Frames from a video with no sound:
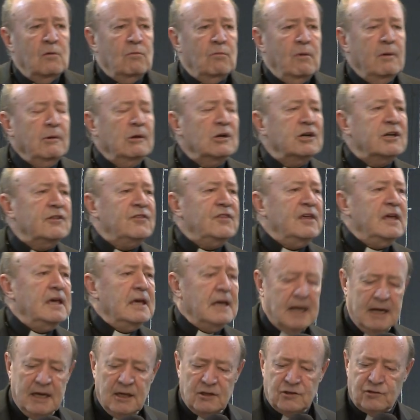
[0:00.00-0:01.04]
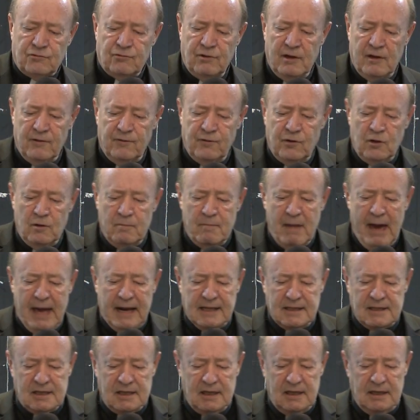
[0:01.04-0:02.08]
When we look at the history of
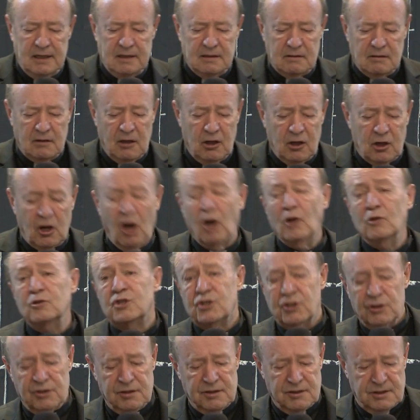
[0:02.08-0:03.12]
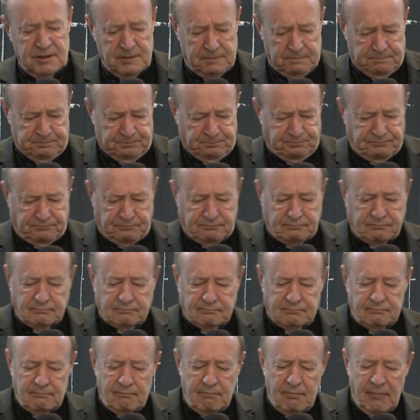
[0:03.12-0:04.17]
humanity and cultures
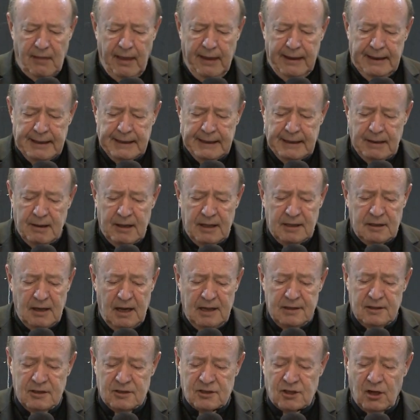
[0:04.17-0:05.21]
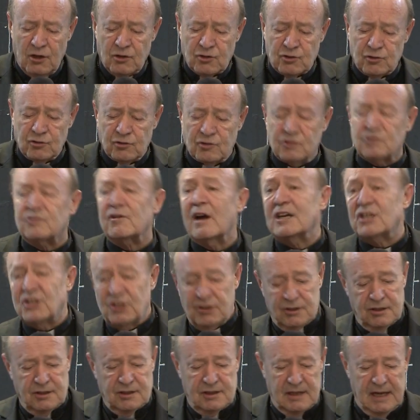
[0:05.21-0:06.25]
and the social
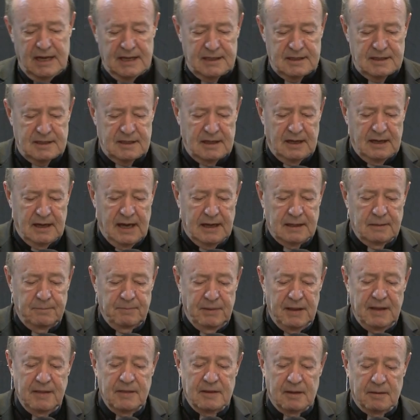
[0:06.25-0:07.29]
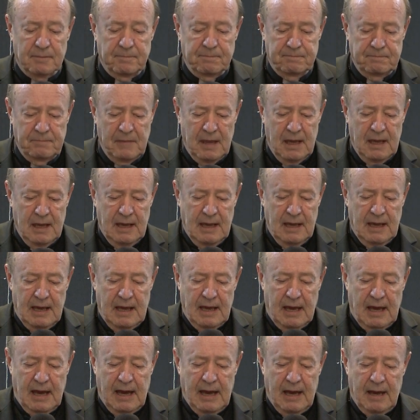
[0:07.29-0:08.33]
structures that underpin
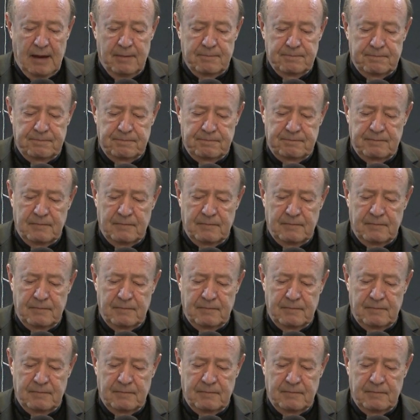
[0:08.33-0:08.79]
them,